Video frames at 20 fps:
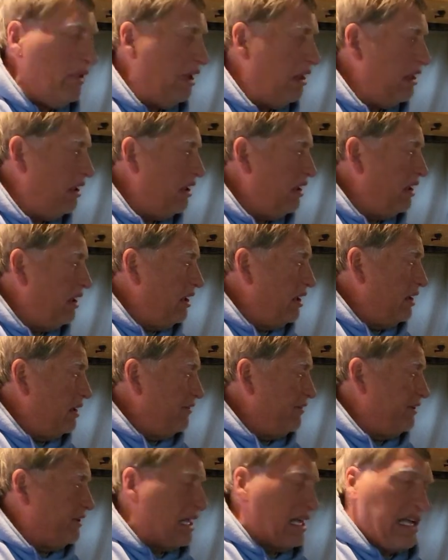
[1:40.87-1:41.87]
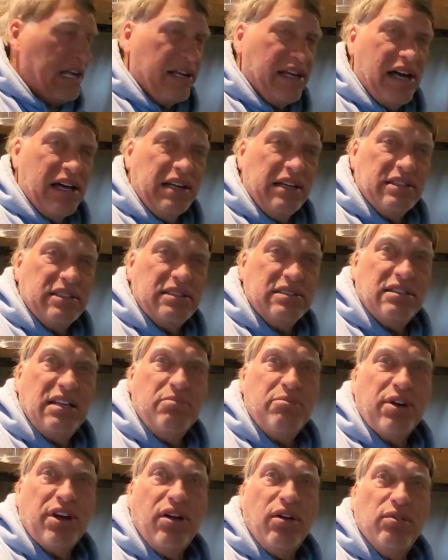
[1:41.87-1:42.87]
I feel like I got a
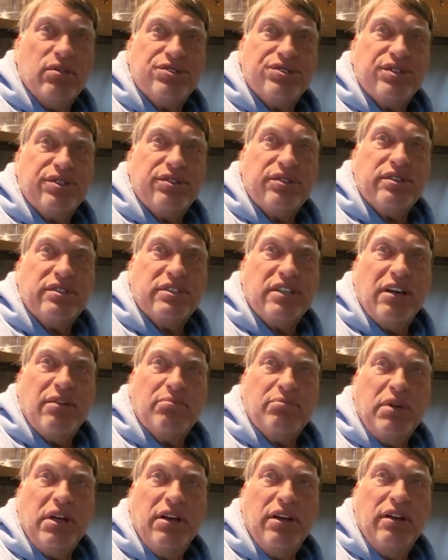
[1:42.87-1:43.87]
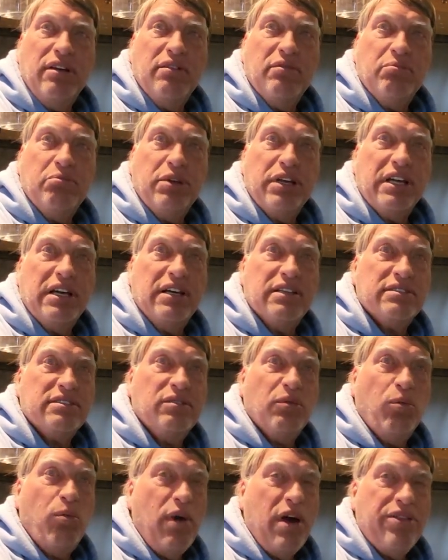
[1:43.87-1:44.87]
stomach ulcer or something because
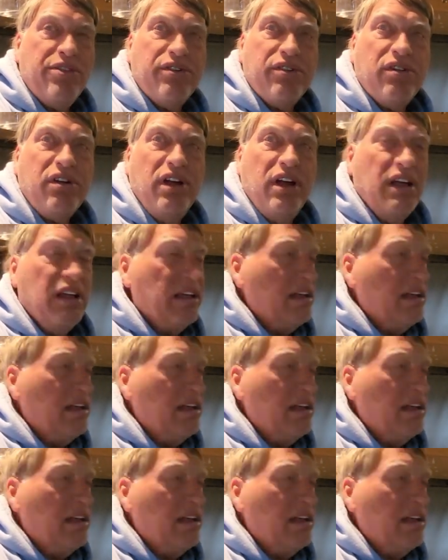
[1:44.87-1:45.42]
the weather